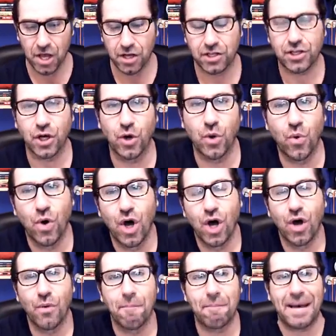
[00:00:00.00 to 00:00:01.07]
So
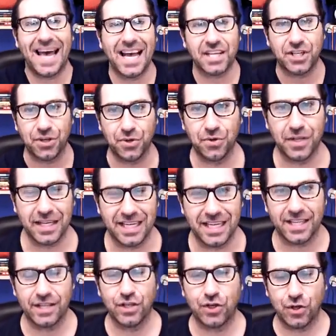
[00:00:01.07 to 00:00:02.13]
back to
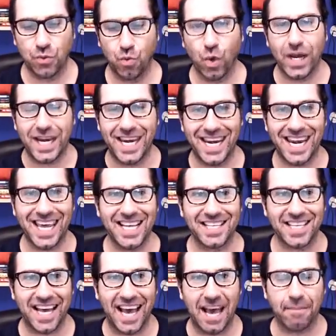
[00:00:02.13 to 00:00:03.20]
what needs
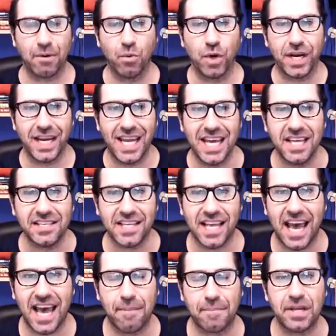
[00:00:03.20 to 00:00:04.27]
to happen. What needs to
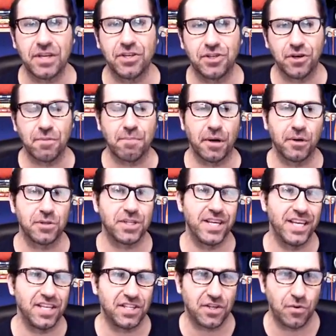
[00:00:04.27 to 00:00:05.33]
happen is your post
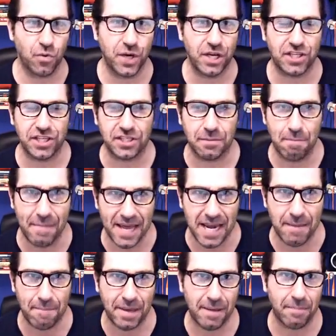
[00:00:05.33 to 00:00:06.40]
needs to reach as many
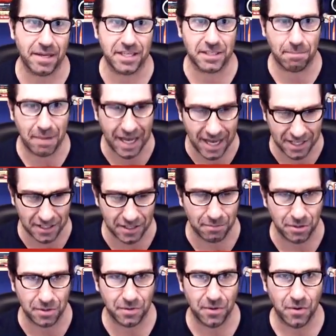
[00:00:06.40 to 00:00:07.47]
people as
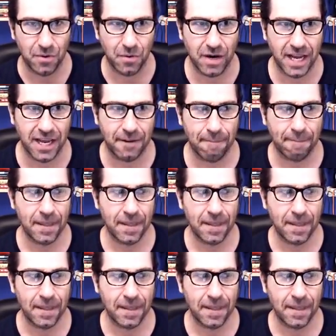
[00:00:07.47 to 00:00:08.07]
possible, right?